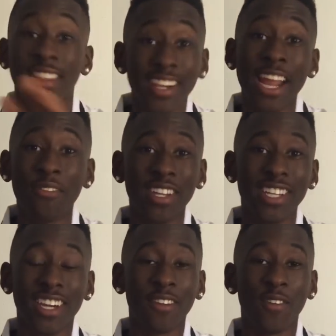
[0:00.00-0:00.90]
They're not really
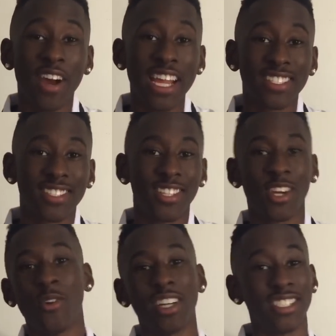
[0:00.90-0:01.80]
looking for an answer to
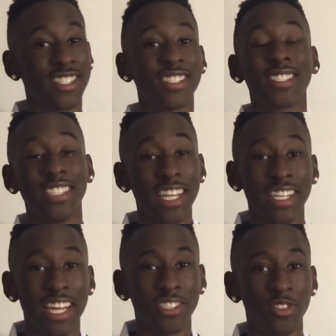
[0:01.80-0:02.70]
their question. They're just
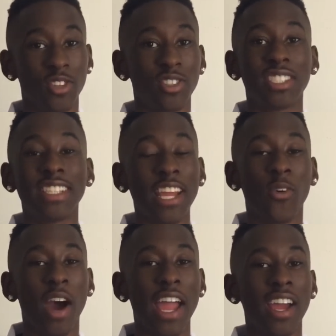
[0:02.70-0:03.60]
yelling at you. So just stay
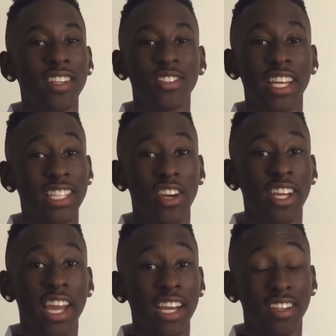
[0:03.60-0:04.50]
quiet until they tell you
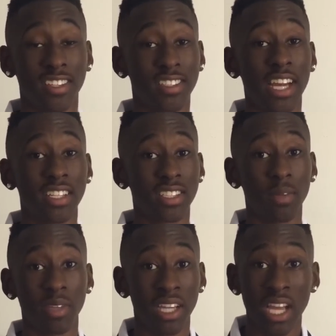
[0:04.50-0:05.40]
to get out of their side or
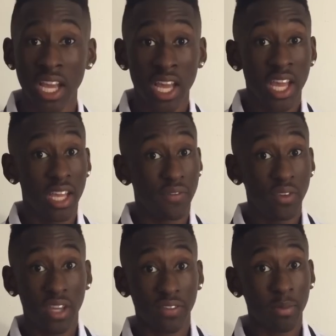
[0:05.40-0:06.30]
something. If
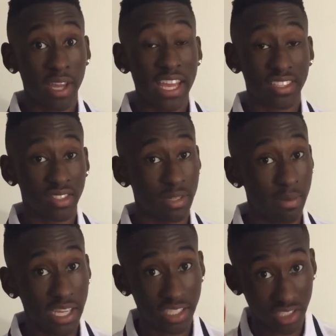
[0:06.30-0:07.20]
you give them an answer, it
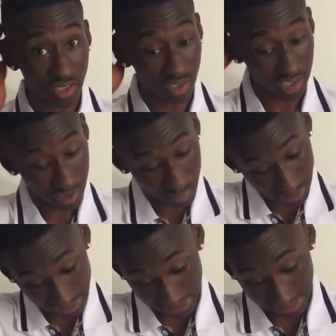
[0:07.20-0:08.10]
might just go a little
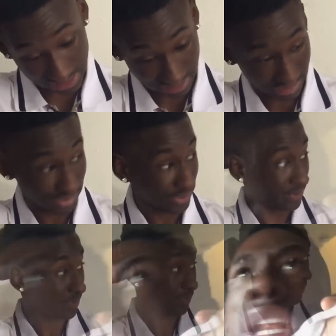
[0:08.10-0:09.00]
bit like this.
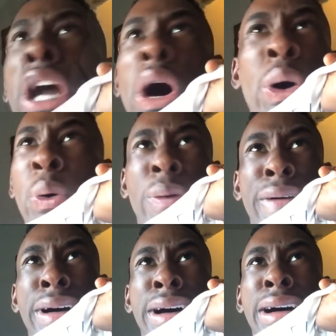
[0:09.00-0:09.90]
No.